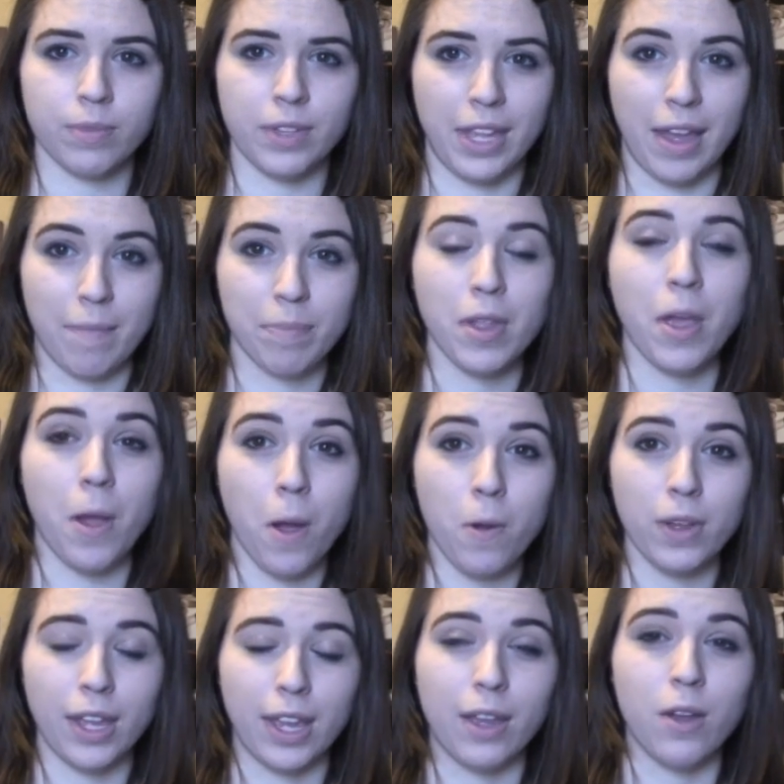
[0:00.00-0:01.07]
Yeah.
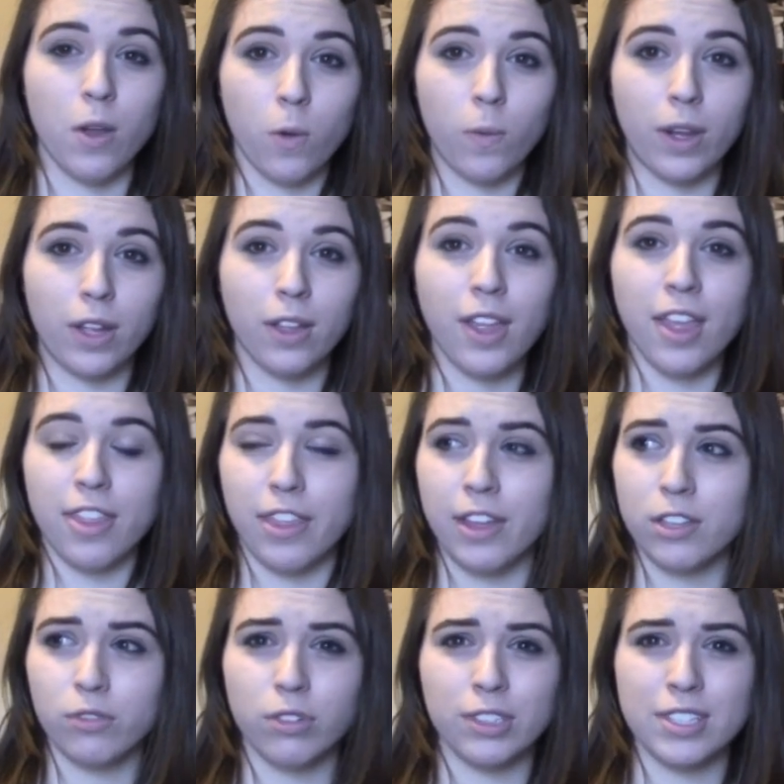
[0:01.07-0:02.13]
Okay, well,
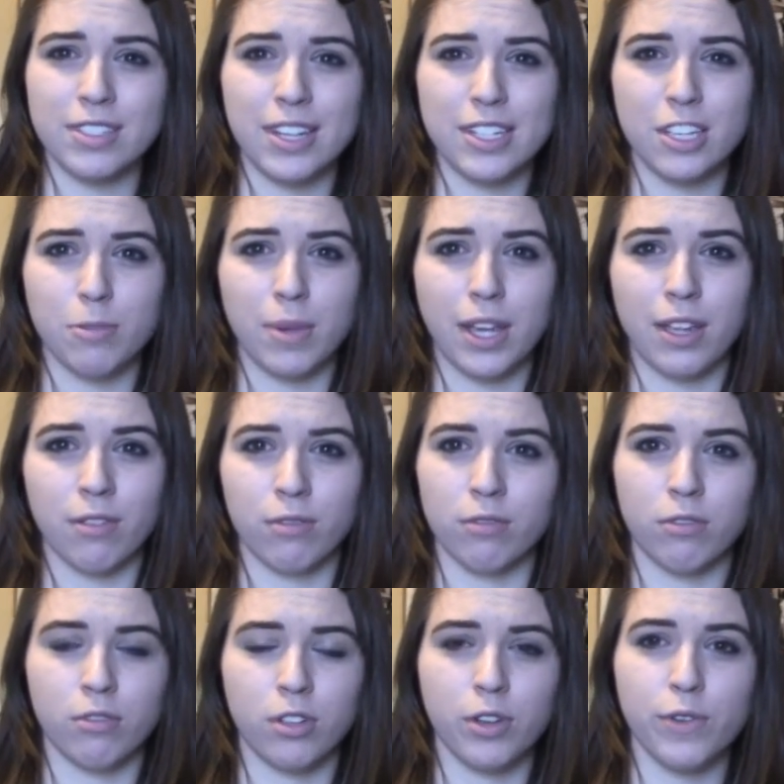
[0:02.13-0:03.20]
thanks for listening to my
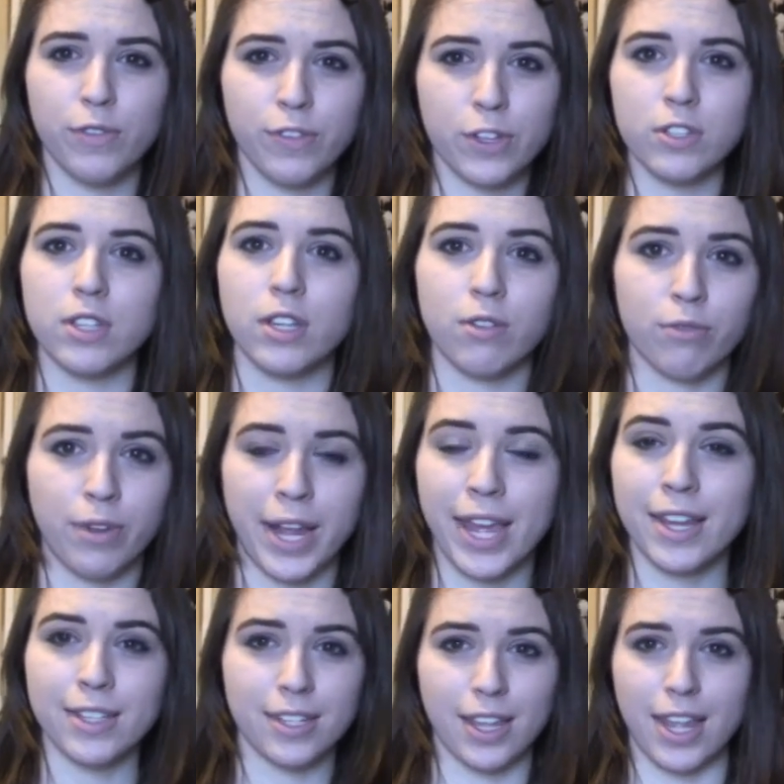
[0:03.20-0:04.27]
confusing
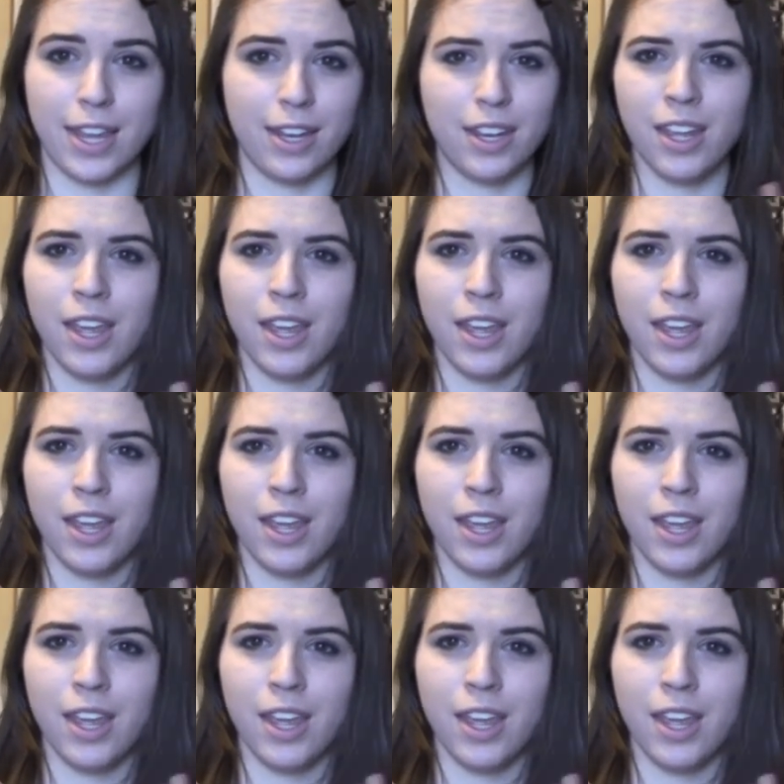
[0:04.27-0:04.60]
rant and